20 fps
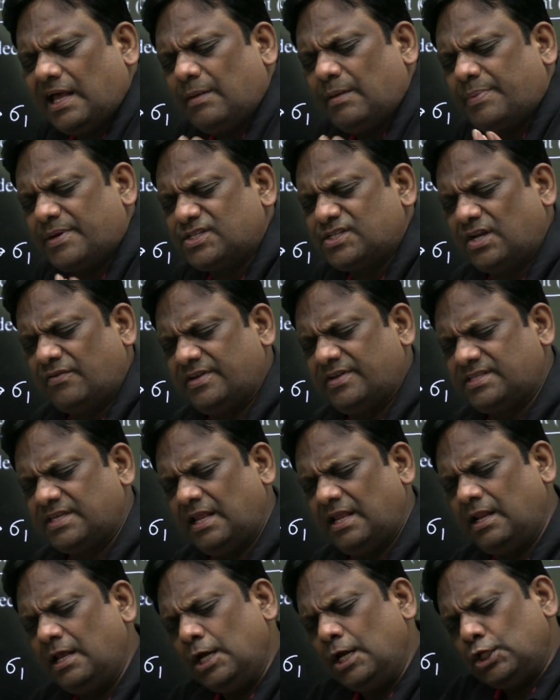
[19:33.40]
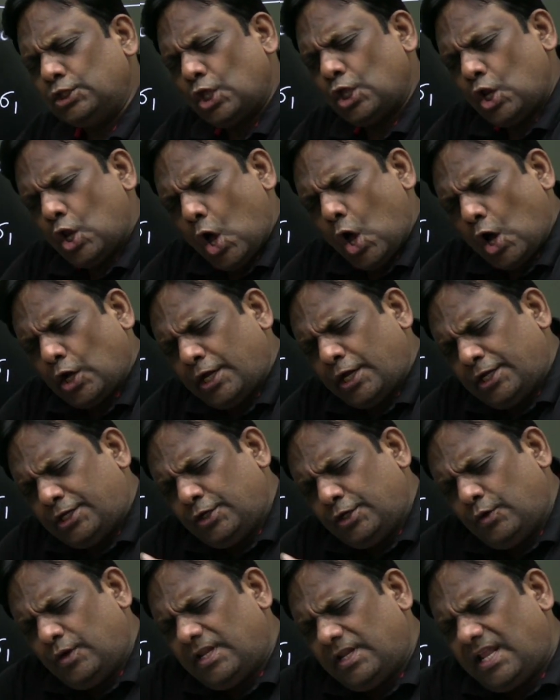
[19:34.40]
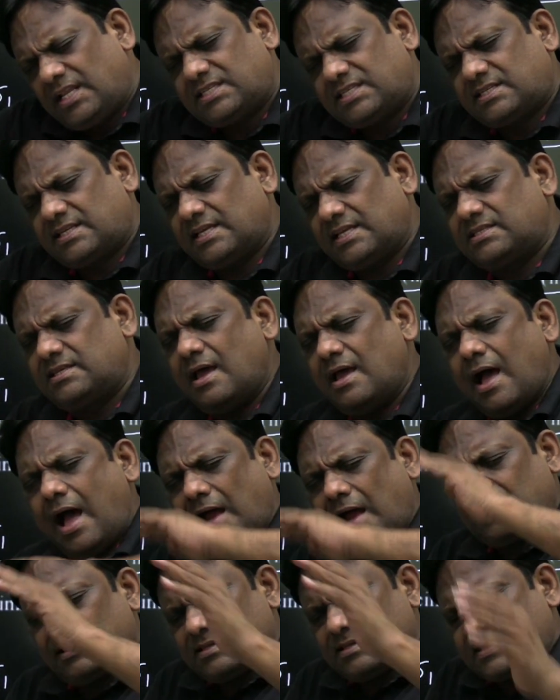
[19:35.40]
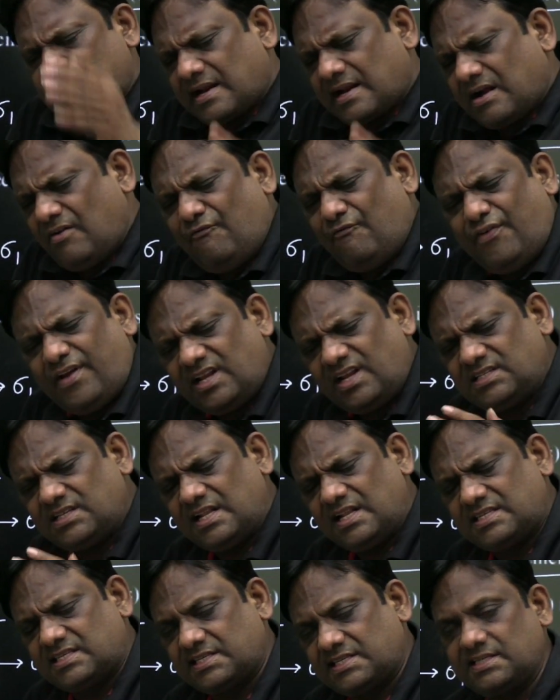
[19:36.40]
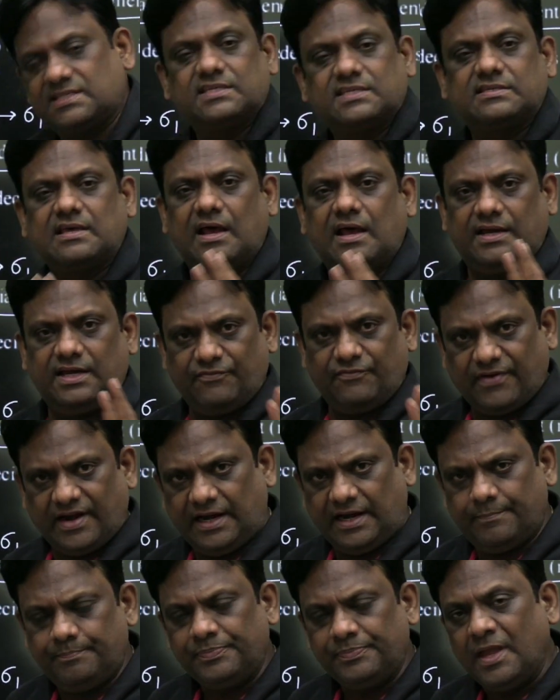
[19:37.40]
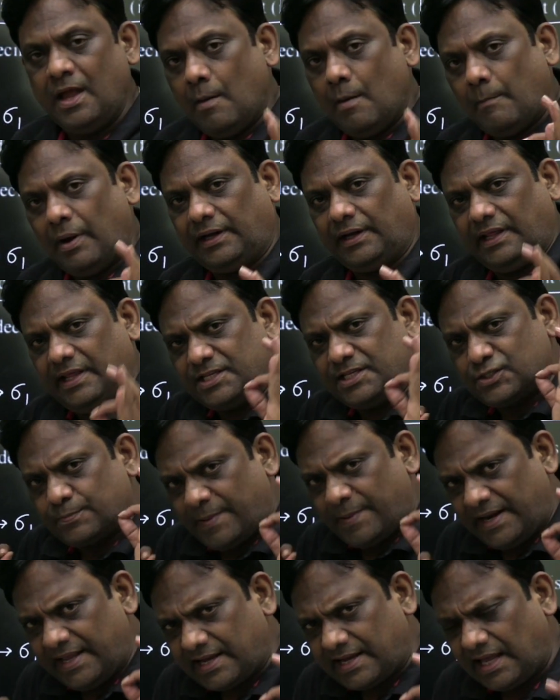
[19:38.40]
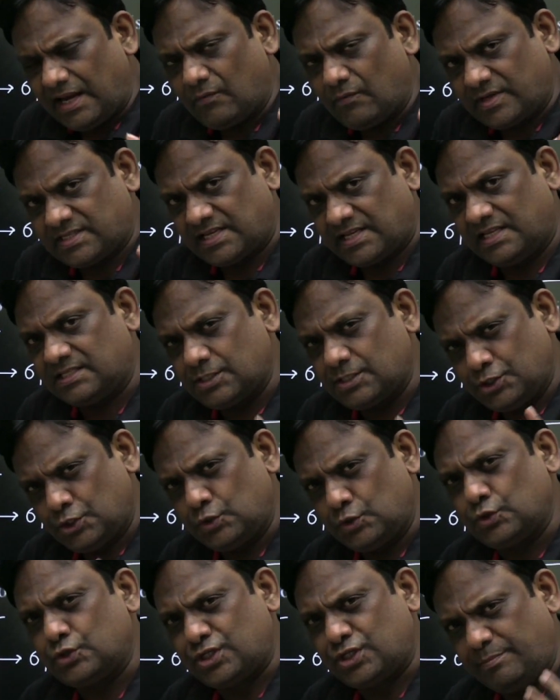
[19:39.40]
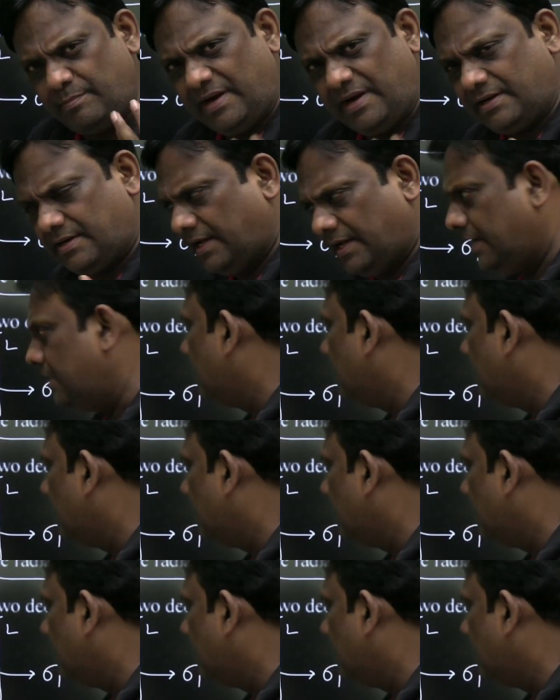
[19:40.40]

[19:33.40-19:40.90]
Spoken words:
pressure vessel, the longitudinal stress and the circumferential stresses are different. But in spherical vessels, due to symmetry,